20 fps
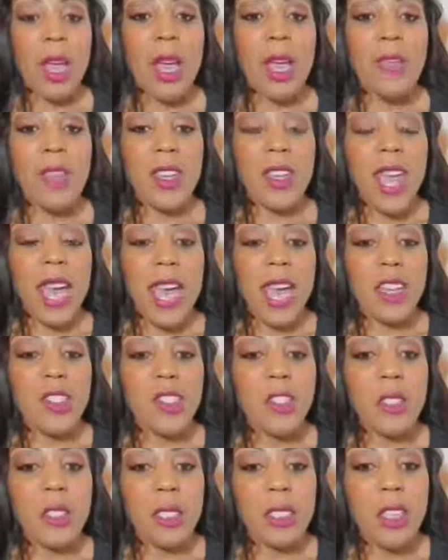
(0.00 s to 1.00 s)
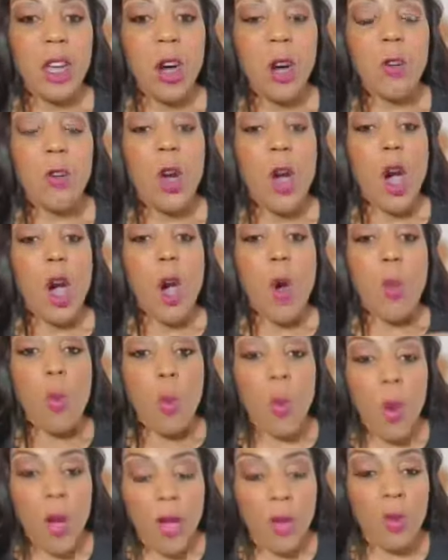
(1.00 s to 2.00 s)
And then ask yourself,
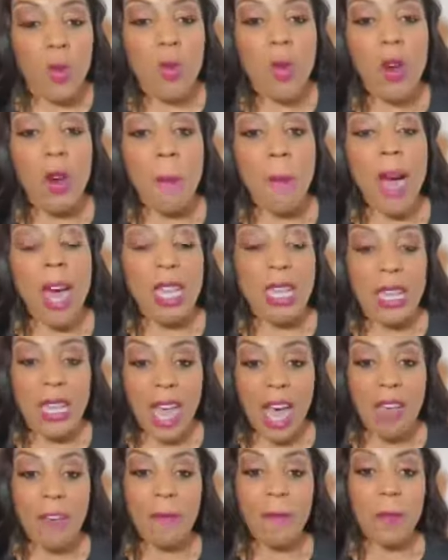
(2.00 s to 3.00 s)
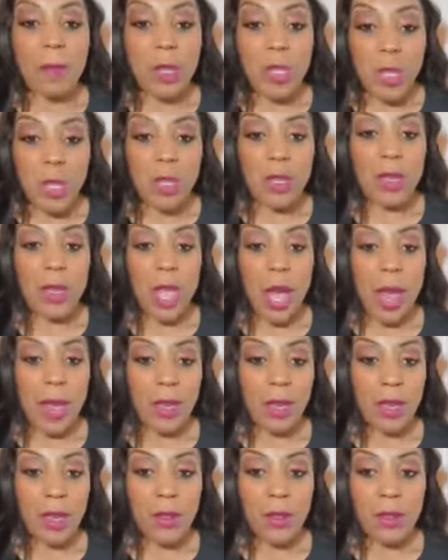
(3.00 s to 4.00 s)
what will my life look
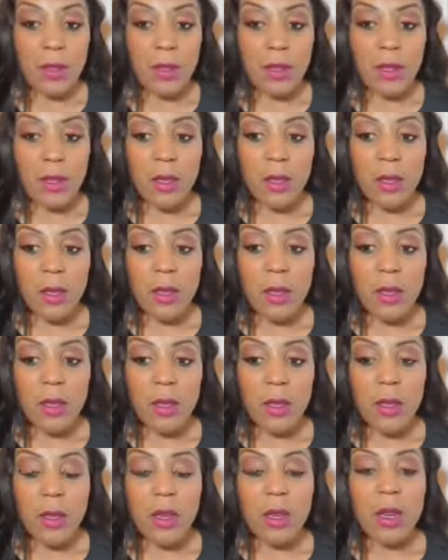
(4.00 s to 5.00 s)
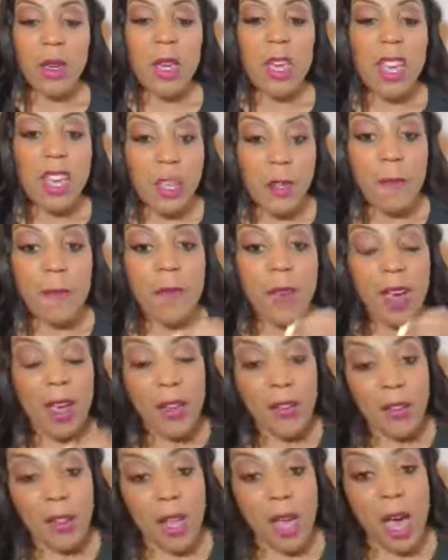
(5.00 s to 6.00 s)
like if
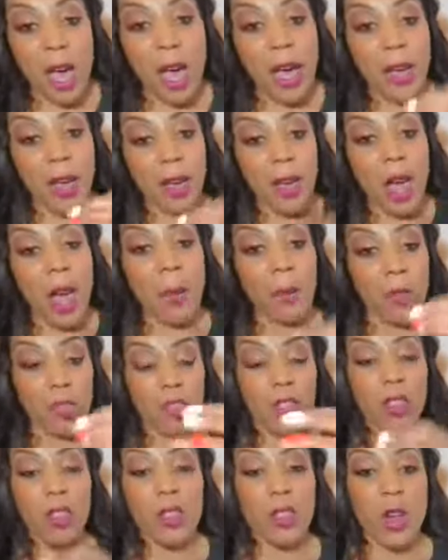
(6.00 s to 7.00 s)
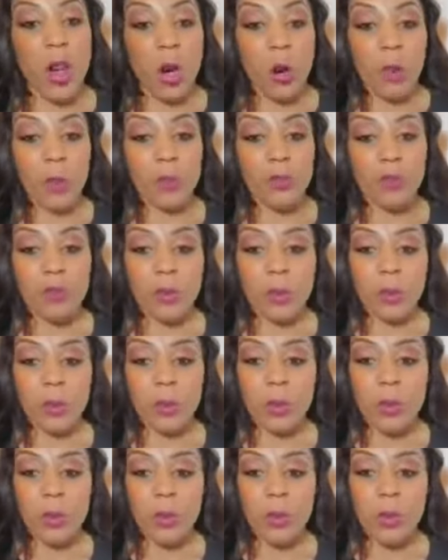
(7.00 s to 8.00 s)
I accomplish this goal?
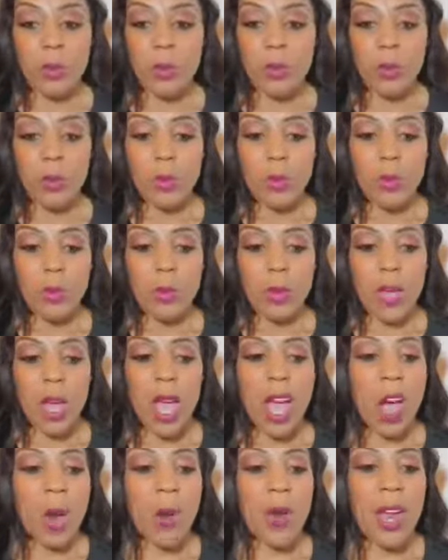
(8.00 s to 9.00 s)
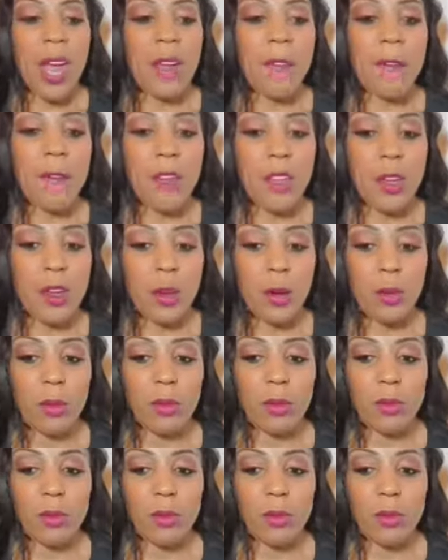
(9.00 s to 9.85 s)
How would I feel?